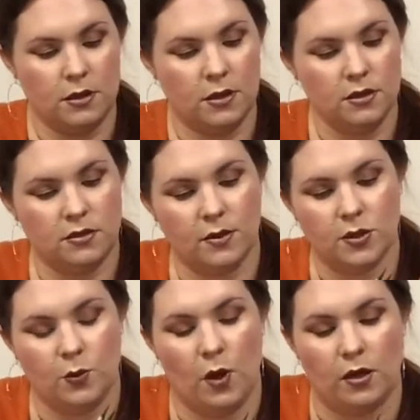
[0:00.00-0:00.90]
So there's
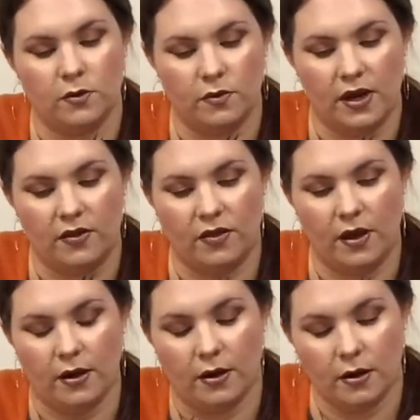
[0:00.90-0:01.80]
one right
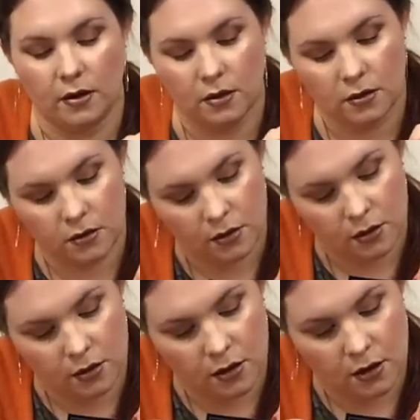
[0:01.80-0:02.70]
there.
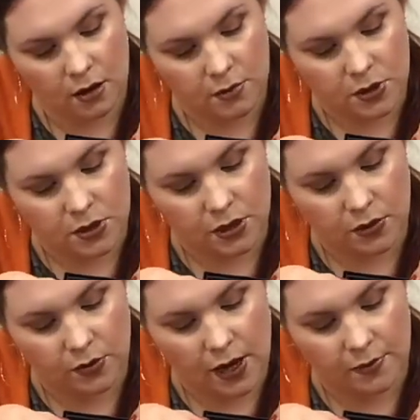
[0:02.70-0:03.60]
I'm just going to
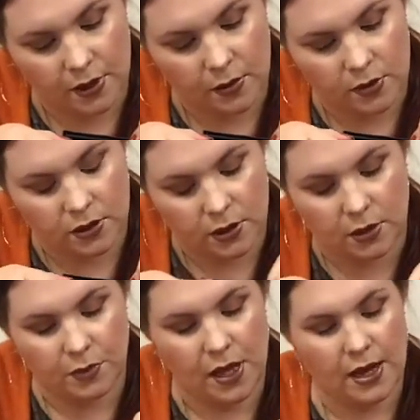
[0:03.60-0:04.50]
grab it with the
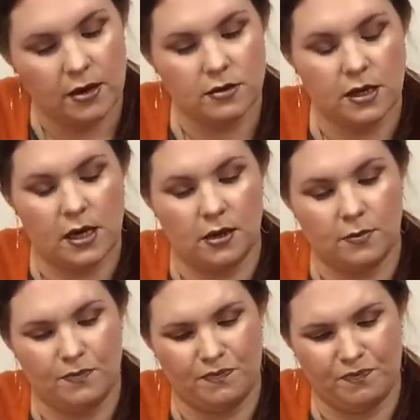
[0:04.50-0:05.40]
pliers and
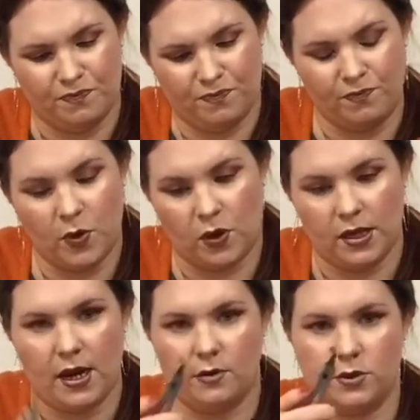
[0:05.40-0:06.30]
pull it
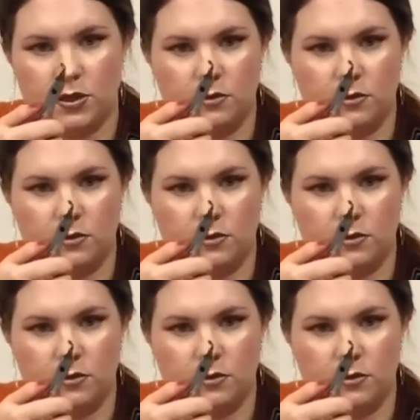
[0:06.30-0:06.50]
out.